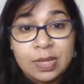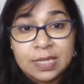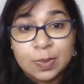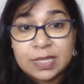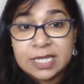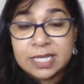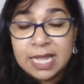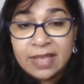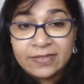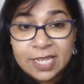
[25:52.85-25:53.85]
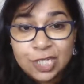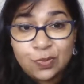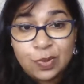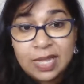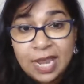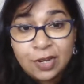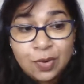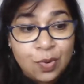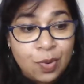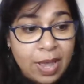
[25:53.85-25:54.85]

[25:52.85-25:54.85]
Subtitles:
this was a live session with Nguru.